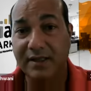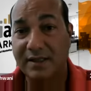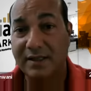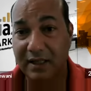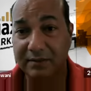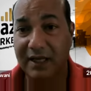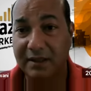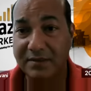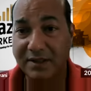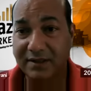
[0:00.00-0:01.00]

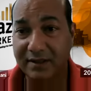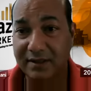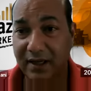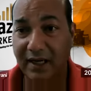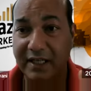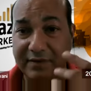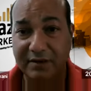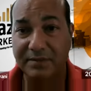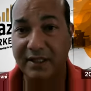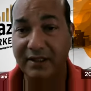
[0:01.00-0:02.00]
Sometimes I
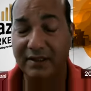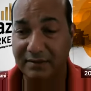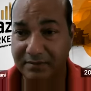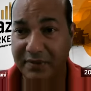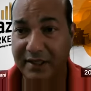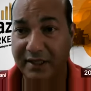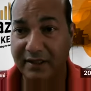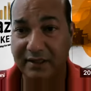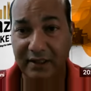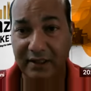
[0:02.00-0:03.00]
even pay
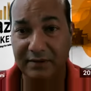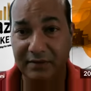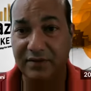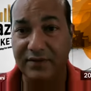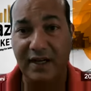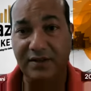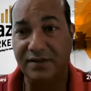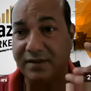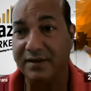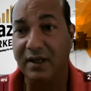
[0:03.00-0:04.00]
the
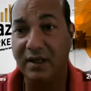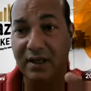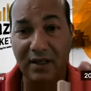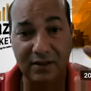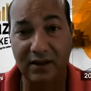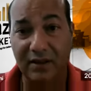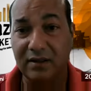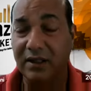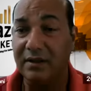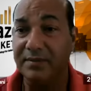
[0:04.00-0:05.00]
manufacturers
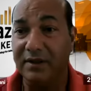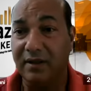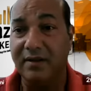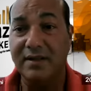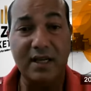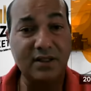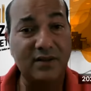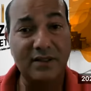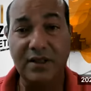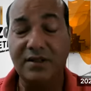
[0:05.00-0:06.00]
a couple dollars
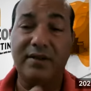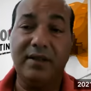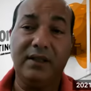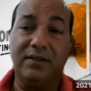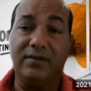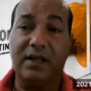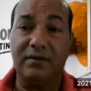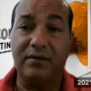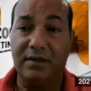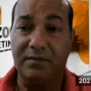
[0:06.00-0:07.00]
extra just to get the
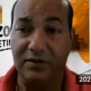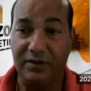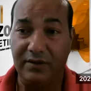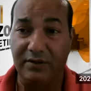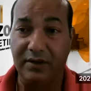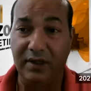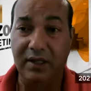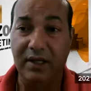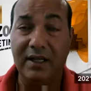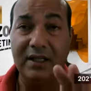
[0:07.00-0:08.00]
regular MOQ.
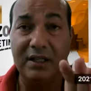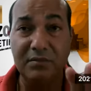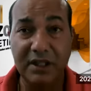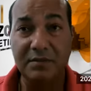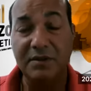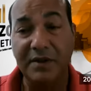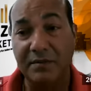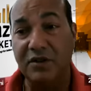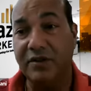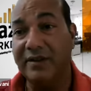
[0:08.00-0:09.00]
The minimum
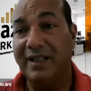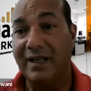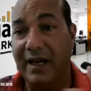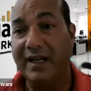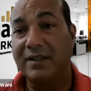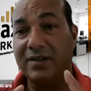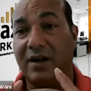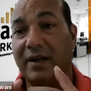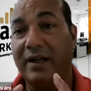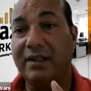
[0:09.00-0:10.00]
MOQ that I
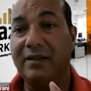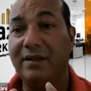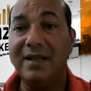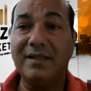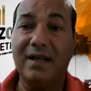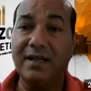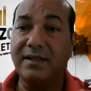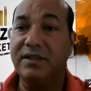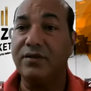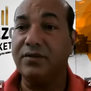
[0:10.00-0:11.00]
target is less
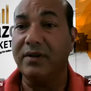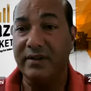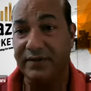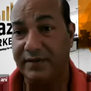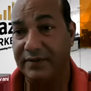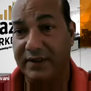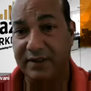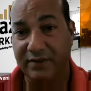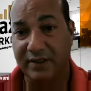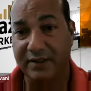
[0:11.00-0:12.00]
than 250
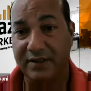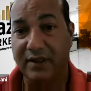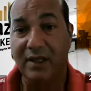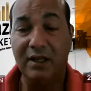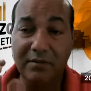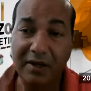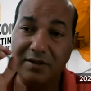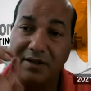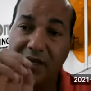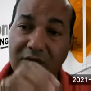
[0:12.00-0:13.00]
units
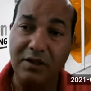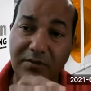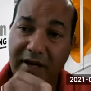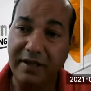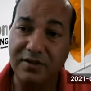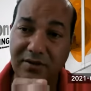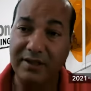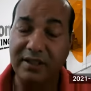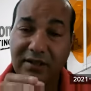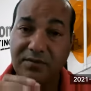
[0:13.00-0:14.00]
because I want to make sure
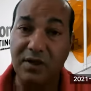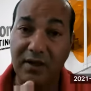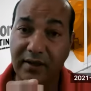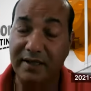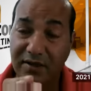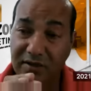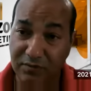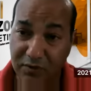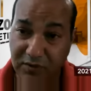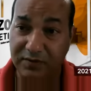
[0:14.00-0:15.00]
that the product is going to
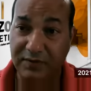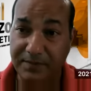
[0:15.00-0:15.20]
move.